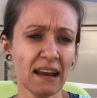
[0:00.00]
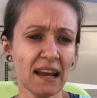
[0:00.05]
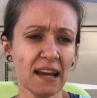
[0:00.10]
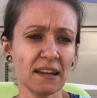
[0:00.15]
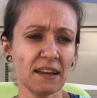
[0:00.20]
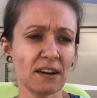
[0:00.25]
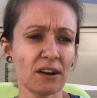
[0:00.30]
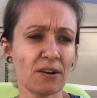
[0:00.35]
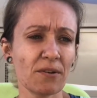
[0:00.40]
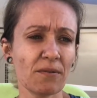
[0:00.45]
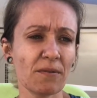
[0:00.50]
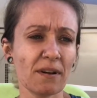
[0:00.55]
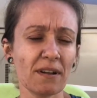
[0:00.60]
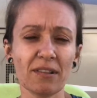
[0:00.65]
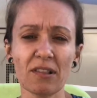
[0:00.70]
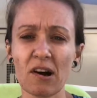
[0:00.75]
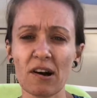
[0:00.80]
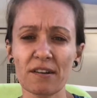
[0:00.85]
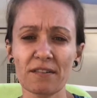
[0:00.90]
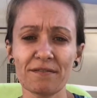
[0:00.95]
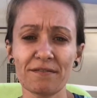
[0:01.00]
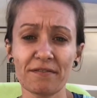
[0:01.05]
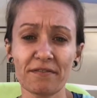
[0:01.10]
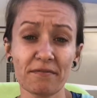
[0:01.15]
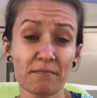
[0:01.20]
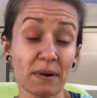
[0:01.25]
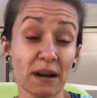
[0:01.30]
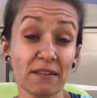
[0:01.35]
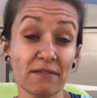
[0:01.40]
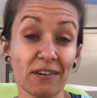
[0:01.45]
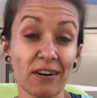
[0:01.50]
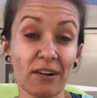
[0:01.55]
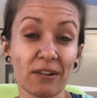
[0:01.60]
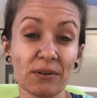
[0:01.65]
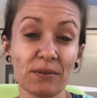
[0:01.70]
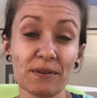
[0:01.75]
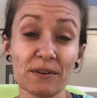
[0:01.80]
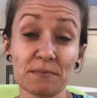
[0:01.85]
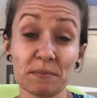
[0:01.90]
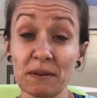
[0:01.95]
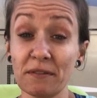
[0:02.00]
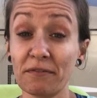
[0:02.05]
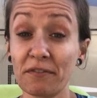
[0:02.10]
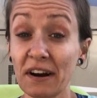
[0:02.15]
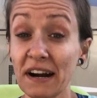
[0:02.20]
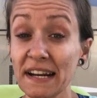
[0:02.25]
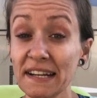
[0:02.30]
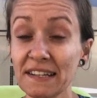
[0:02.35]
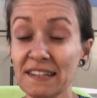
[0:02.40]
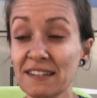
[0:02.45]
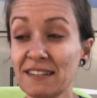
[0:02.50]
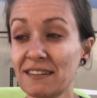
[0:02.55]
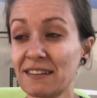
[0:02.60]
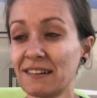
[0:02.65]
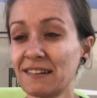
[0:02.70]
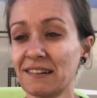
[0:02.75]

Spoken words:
A lot of my followers, my friends,